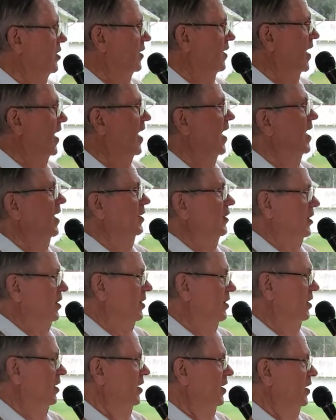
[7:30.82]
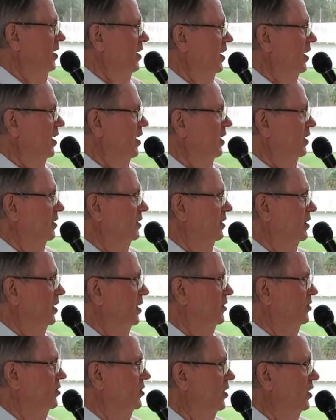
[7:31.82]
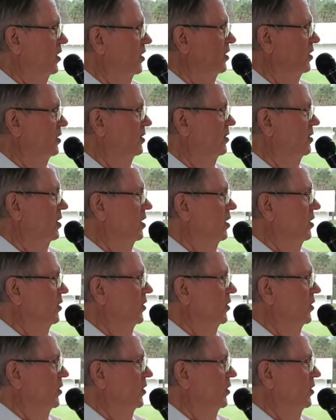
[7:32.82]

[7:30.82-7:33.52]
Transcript: it highly. It's here